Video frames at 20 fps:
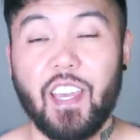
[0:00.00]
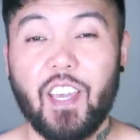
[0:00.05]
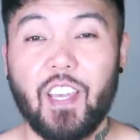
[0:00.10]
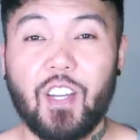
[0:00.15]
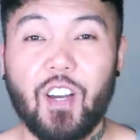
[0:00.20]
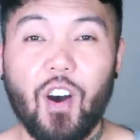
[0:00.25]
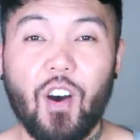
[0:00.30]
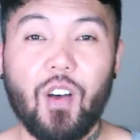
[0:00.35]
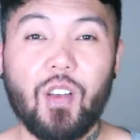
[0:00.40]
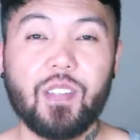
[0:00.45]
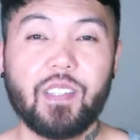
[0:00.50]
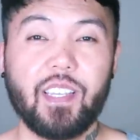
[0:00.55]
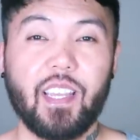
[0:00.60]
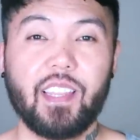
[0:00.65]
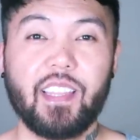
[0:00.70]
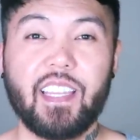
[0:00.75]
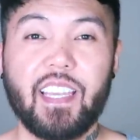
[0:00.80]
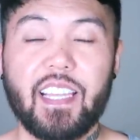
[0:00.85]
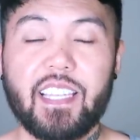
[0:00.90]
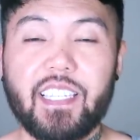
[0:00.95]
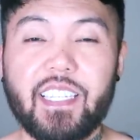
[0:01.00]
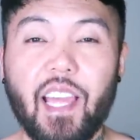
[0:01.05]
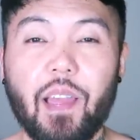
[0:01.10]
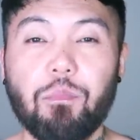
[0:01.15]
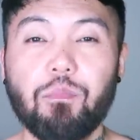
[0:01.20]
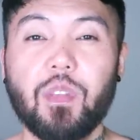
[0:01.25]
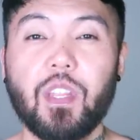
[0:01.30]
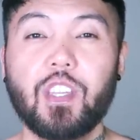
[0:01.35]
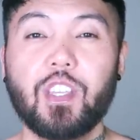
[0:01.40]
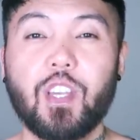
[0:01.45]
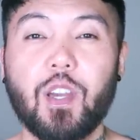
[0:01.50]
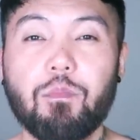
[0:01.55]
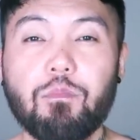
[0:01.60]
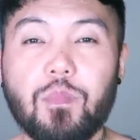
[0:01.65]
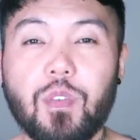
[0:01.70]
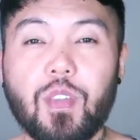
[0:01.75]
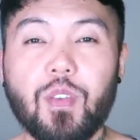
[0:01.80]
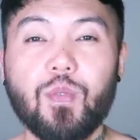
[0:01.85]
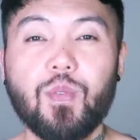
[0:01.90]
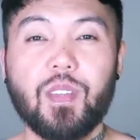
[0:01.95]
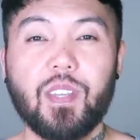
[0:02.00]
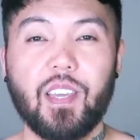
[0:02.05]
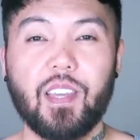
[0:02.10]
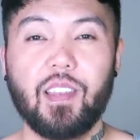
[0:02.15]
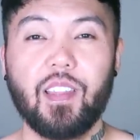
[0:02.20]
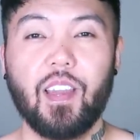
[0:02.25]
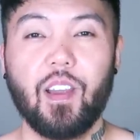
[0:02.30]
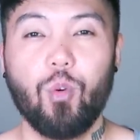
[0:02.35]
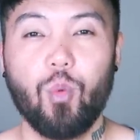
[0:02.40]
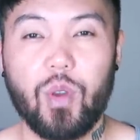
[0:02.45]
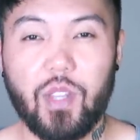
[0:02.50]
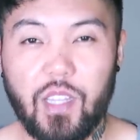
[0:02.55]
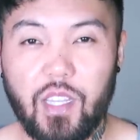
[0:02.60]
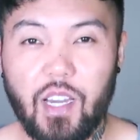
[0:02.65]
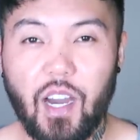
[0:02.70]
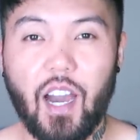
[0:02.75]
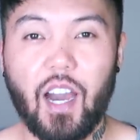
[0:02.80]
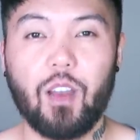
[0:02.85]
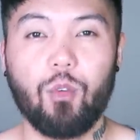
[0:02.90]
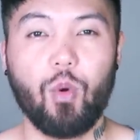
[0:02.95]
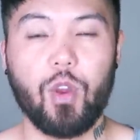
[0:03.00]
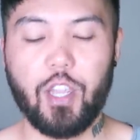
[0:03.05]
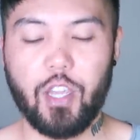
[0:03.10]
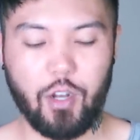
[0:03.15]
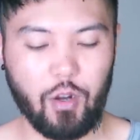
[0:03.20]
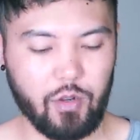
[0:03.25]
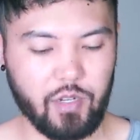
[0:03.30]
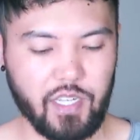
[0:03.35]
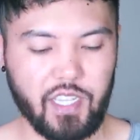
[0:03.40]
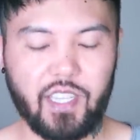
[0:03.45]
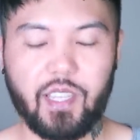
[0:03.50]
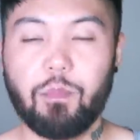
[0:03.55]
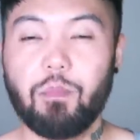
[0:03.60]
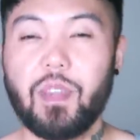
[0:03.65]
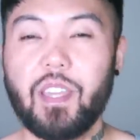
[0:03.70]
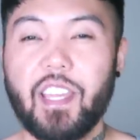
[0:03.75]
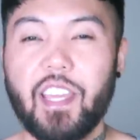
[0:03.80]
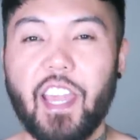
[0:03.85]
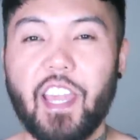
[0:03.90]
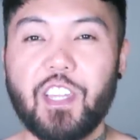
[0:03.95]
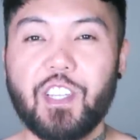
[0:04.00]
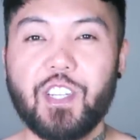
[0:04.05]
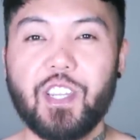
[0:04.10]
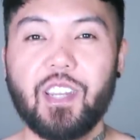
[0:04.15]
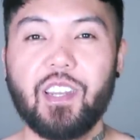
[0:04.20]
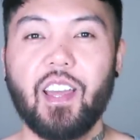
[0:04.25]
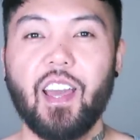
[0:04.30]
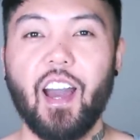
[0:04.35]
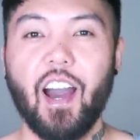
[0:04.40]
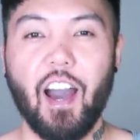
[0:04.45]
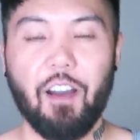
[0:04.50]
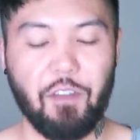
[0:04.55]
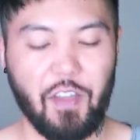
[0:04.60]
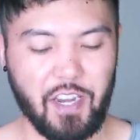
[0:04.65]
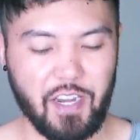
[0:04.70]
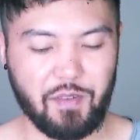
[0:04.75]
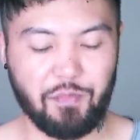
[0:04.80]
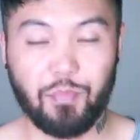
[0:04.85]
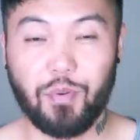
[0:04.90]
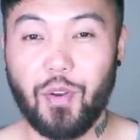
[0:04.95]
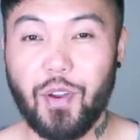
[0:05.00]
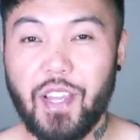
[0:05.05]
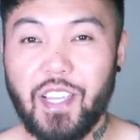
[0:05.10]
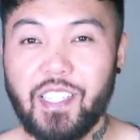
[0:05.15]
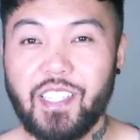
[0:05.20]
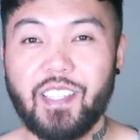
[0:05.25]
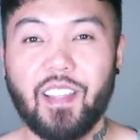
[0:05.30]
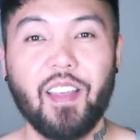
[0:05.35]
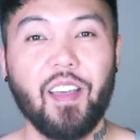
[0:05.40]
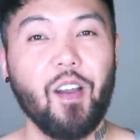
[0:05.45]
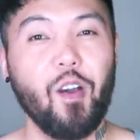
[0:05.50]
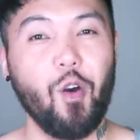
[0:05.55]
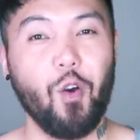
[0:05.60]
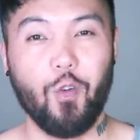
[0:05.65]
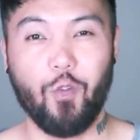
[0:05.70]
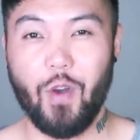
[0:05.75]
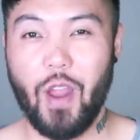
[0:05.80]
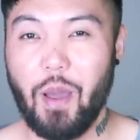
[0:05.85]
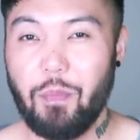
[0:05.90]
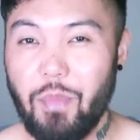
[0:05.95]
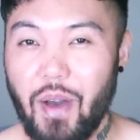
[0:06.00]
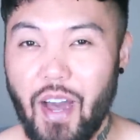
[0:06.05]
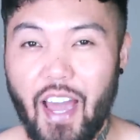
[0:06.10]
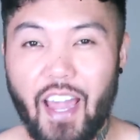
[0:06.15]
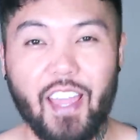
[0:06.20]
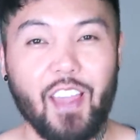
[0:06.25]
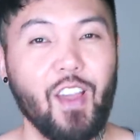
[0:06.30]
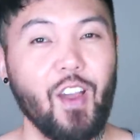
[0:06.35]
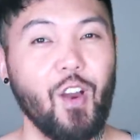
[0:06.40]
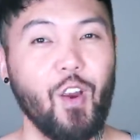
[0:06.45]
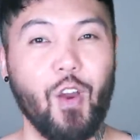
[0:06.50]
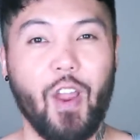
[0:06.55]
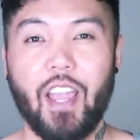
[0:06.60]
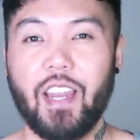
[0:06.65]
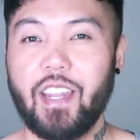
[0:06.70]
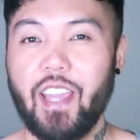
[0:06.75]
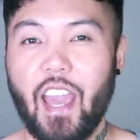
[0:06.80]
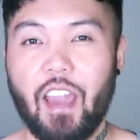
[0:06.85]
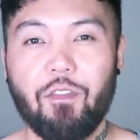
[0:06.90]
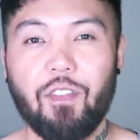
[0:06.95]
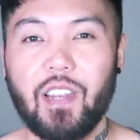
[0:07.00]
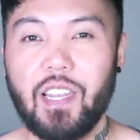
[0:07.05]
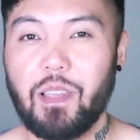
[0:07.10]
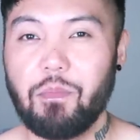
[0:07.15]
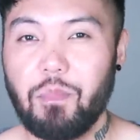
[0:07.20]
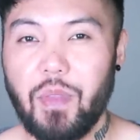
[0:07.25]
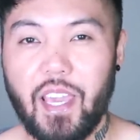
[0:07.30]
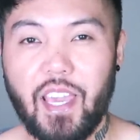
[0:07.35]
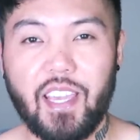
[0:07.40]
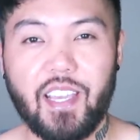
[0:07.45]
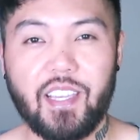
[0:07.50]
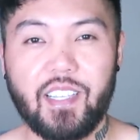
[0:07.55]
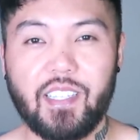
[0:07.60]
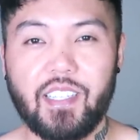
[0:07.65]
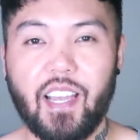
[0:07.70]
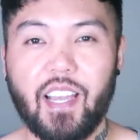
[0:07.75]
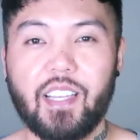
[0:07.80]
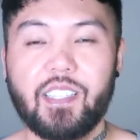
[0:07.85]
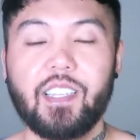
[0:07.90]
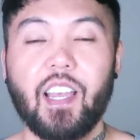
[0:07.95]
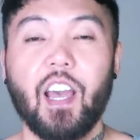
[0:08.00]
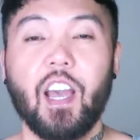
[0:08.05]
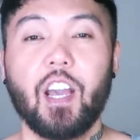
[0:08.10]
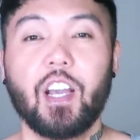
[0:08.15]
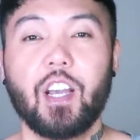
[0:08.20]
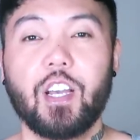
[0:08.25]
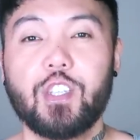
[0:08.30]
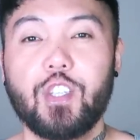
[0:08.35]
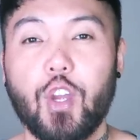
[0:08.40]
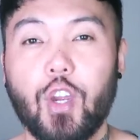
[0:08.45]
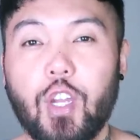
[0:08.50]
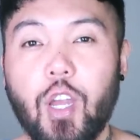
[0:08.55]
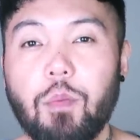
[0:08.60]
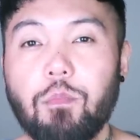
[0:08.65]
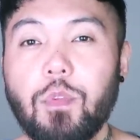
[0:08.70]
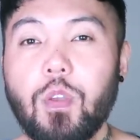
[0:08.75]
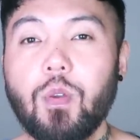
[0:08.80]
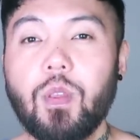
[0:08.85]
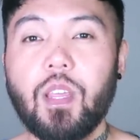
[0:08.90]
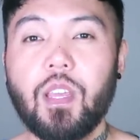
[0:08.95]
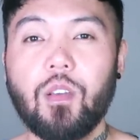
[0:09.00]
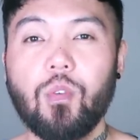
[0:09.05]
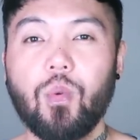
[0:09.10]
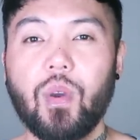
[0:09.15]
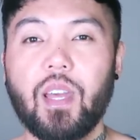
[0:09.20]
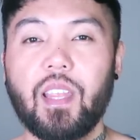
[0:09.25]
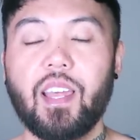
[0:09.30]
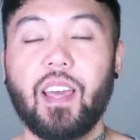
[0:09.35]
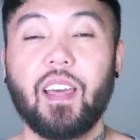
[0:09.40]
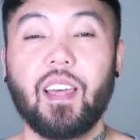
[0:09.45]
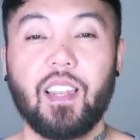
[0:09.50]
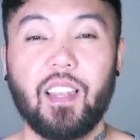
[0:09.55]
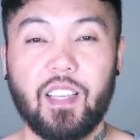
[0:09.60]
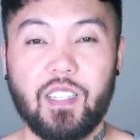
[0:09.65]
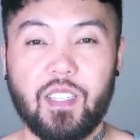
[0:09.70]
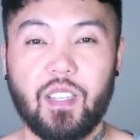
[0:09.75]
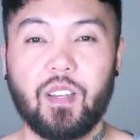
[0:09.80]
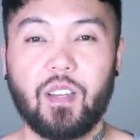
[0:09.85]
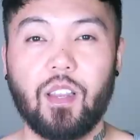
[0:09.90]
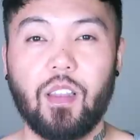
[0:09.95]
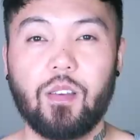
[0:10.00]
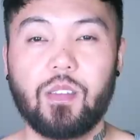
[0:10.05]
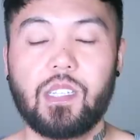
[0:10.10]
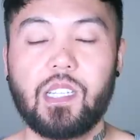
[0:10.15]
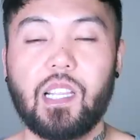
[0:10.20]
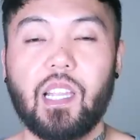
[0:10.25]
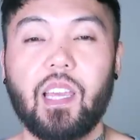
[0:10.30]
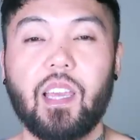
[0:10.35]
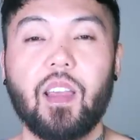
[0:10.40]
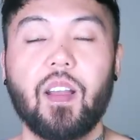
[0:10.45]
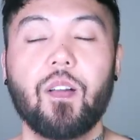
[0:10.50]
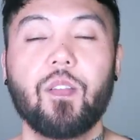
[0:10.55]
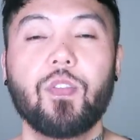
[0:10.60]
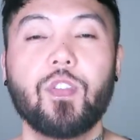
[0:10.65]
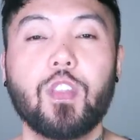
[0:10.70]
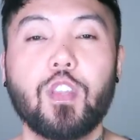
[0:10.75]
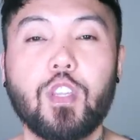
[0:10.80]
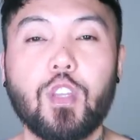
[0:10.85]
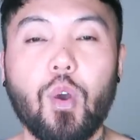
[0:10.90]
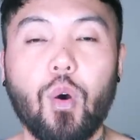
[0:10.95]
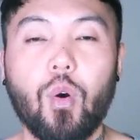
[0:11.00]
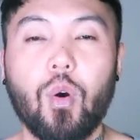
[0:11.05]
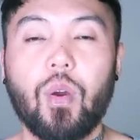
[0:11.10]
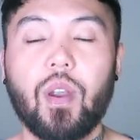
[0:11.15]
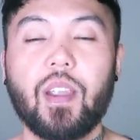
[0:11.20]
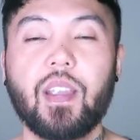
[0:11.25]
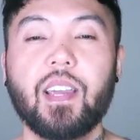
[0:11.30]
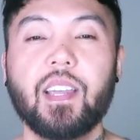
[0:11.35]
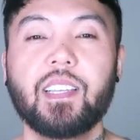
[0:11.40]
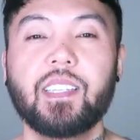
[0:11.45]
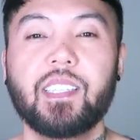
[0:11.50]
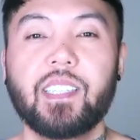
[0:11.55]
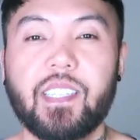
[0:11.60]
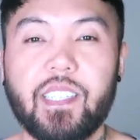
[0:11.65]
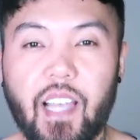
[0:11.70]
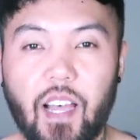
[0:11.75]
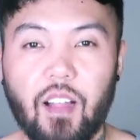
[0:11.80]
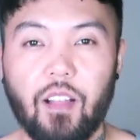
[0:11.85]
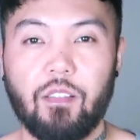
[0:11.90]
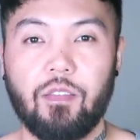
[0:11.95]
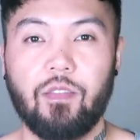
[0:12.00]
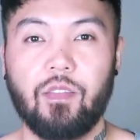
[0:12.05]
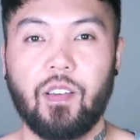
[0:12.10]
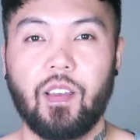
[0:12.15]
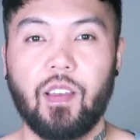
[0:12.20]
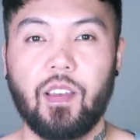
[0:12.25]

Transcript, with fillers: He calls it the attempted communion with God, where you don't need the mediation of any priest or rabbi or any heavenly being, he says, because you're communing with, listen closely, yourself.